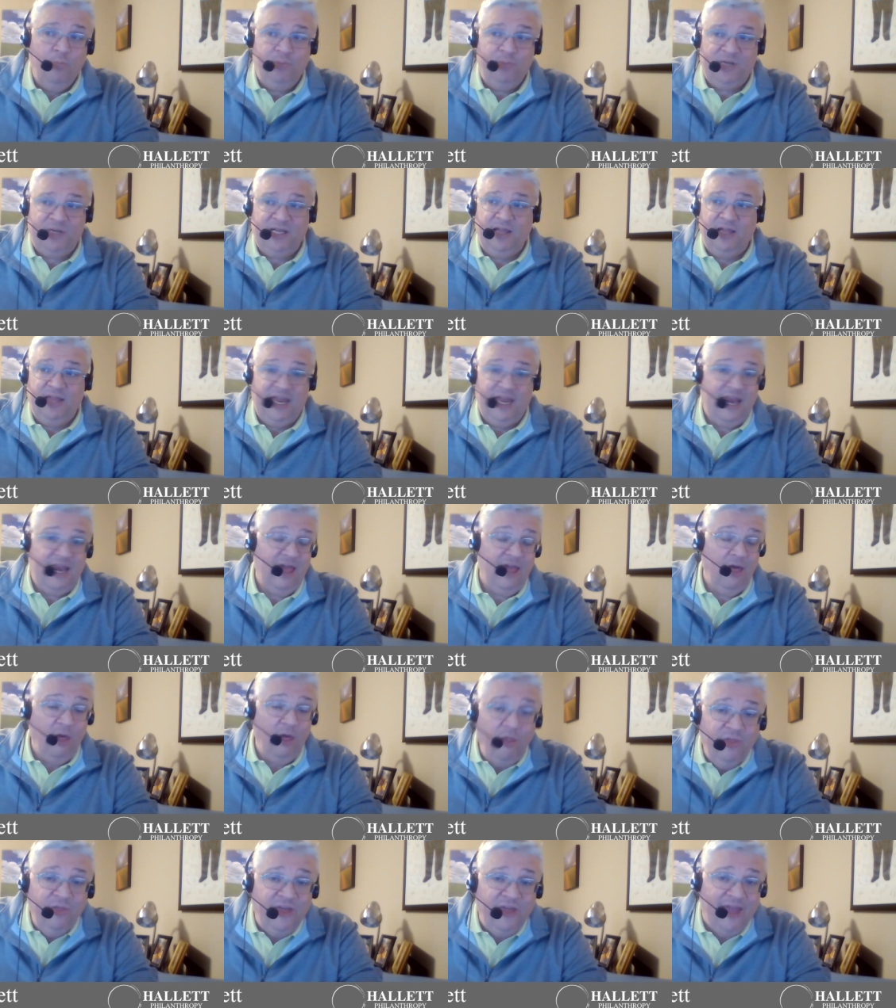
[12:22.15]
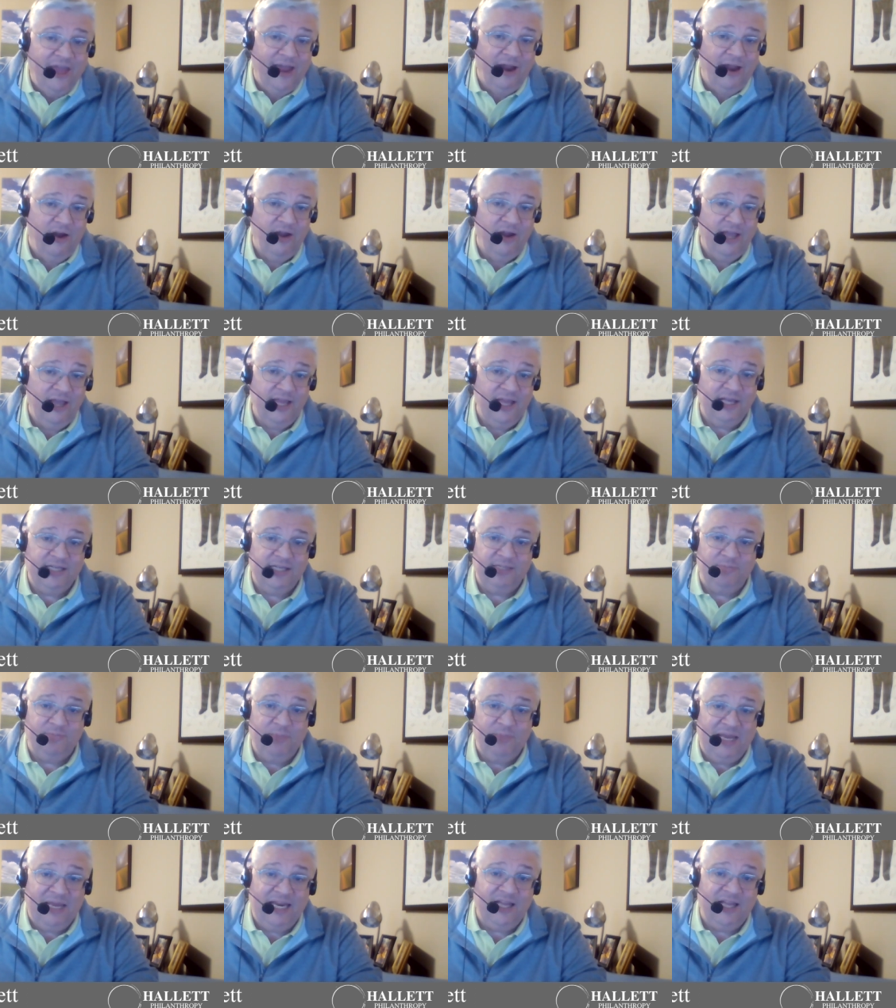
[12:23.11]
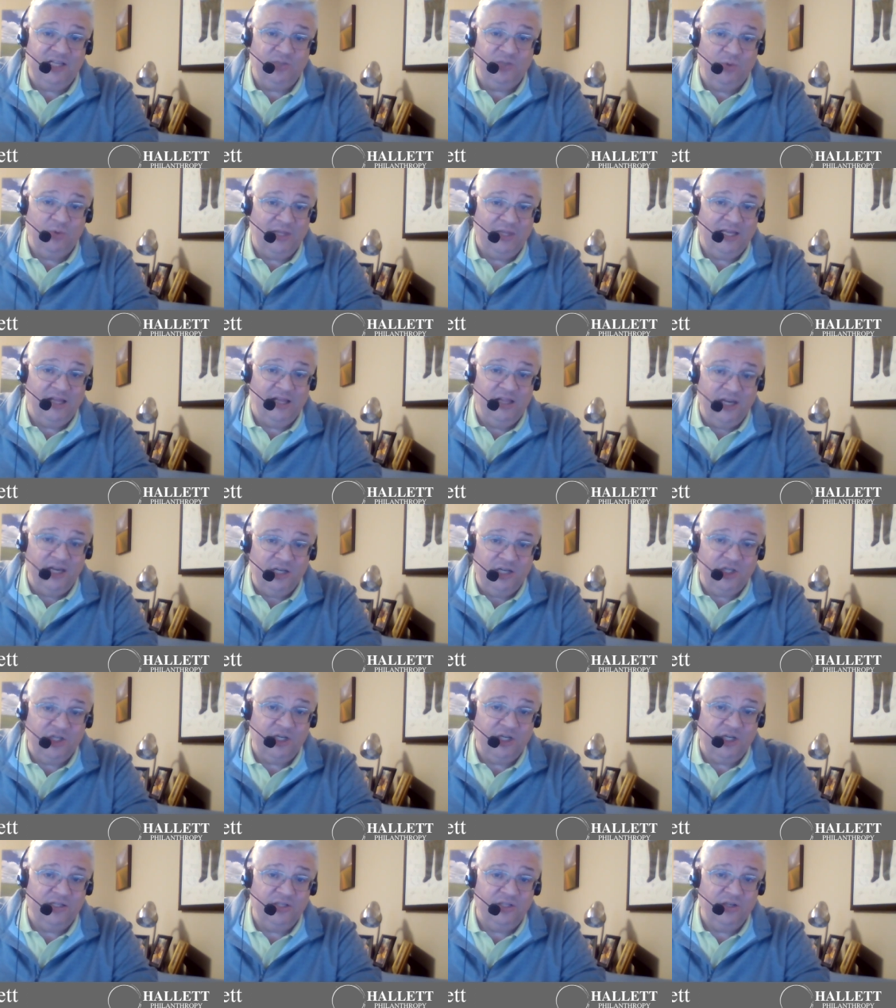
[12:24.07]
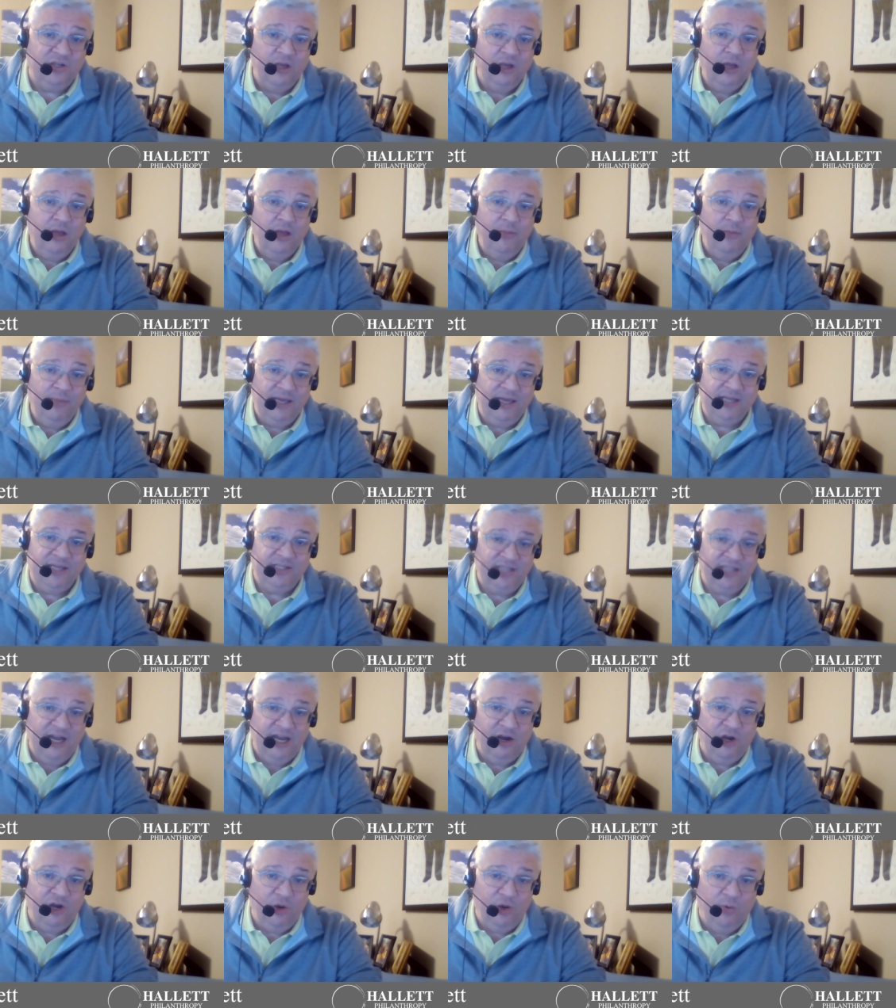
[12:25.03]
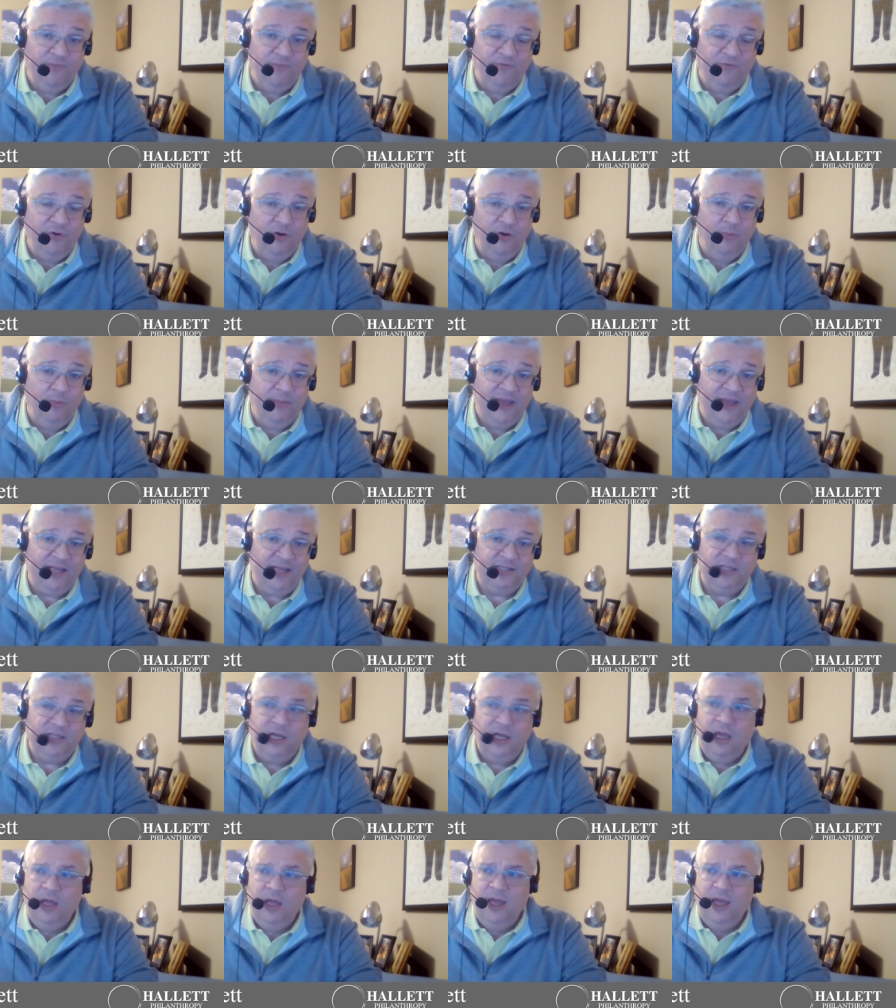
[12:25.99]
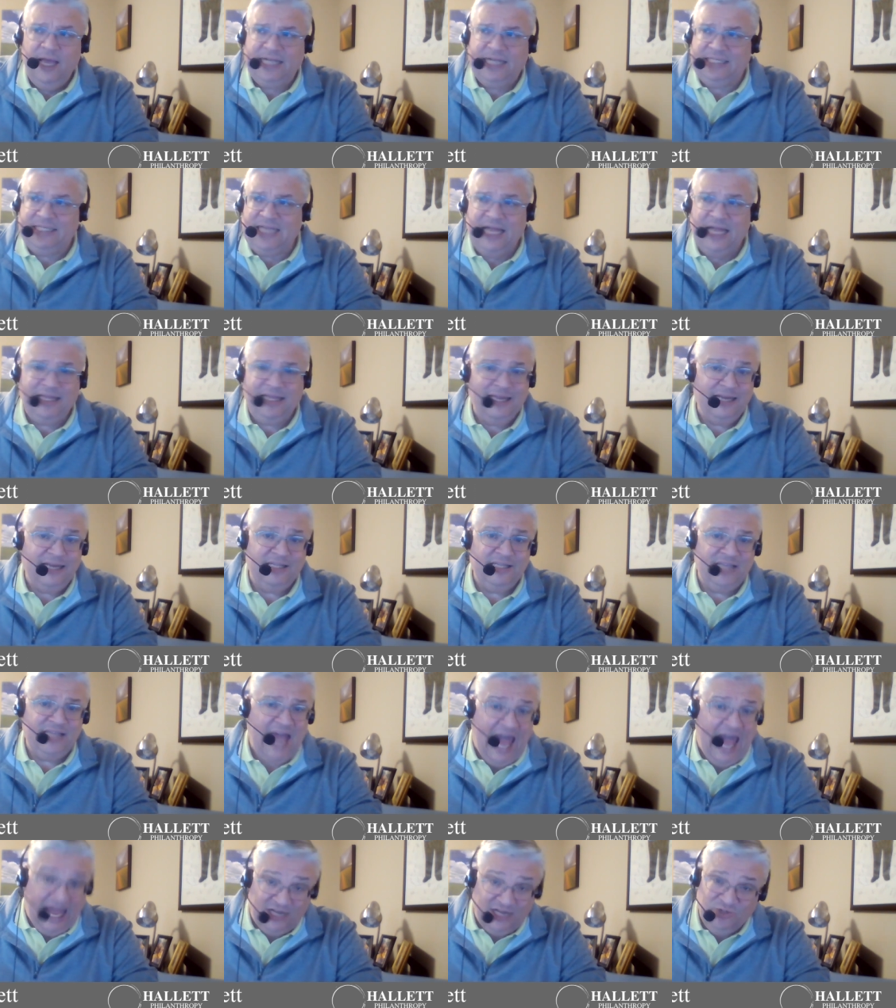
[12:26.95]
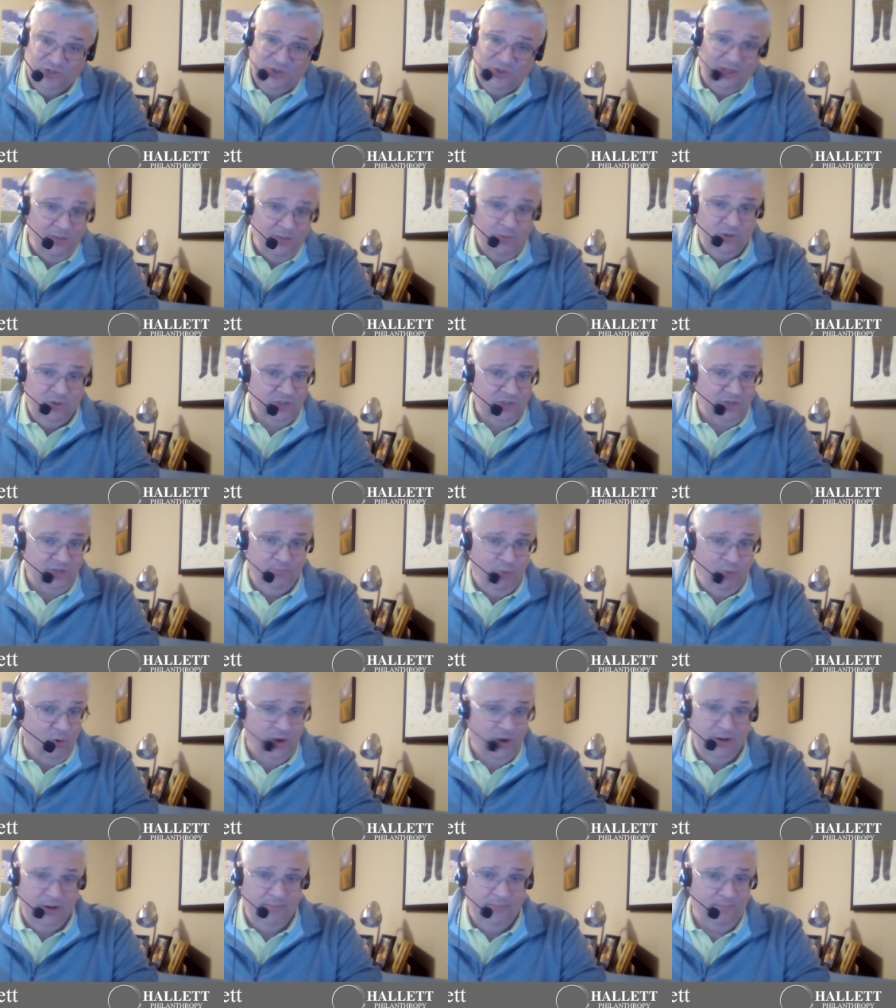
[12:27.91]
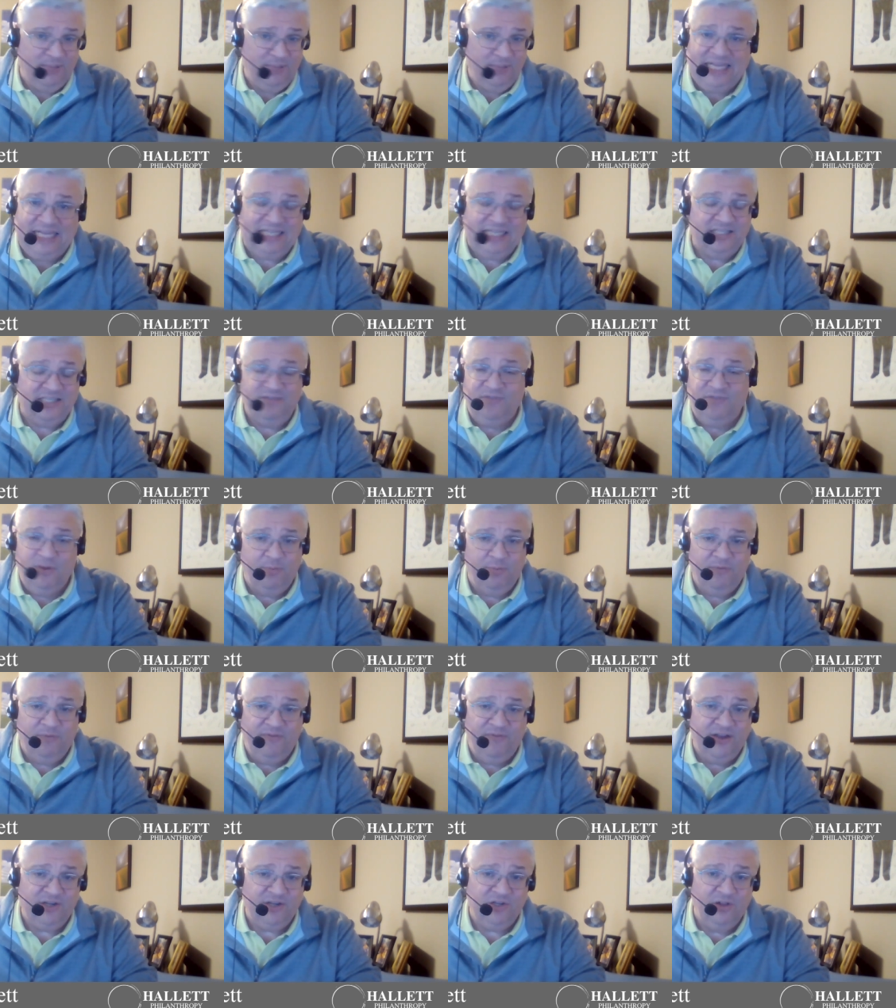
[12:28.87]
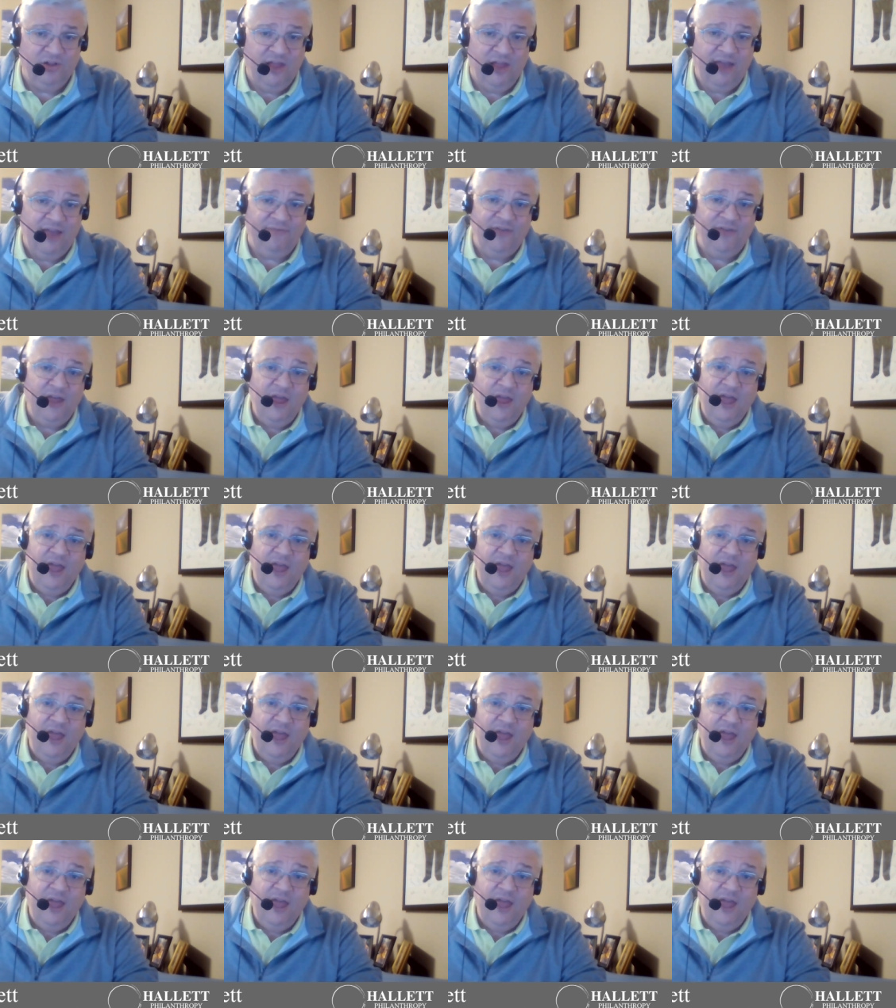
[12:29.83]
particularly in healthcare, is meetings with clinicians because they're your referral base. It's not that it's actually the most important piece of their professional life,